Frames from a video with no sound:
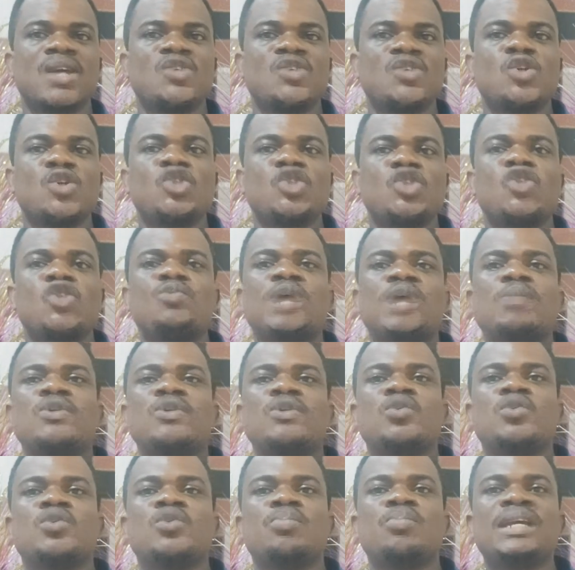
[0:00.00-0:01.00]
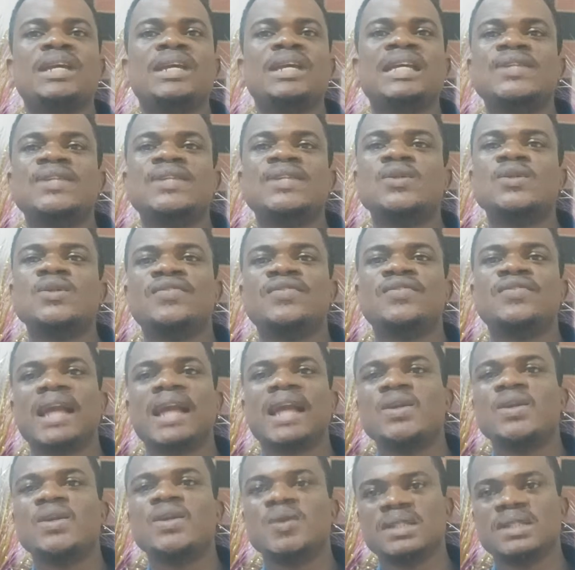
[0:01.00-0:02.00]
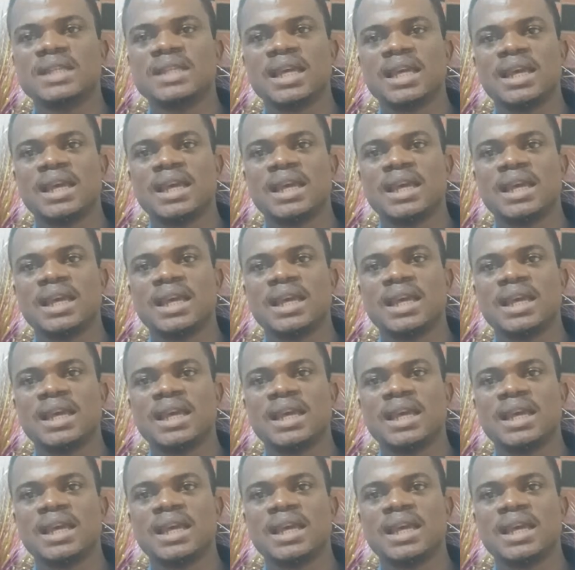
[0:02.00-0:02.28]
so you should be able to bring in those values